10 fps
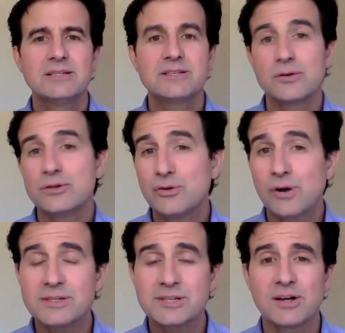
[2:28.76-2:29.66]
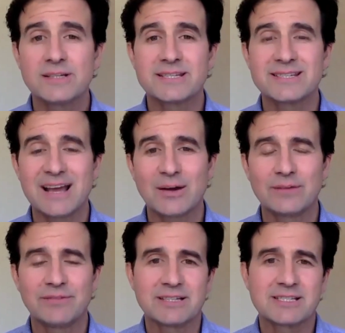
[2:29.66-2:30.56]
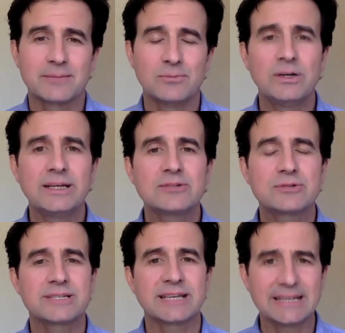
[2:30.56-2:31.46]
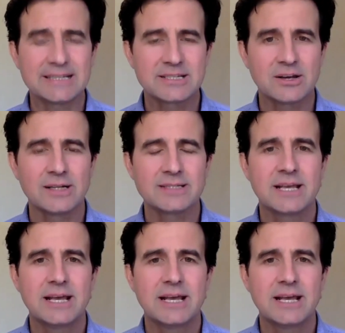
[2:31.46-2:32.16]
So neuroscience is now giving us some really interesting insights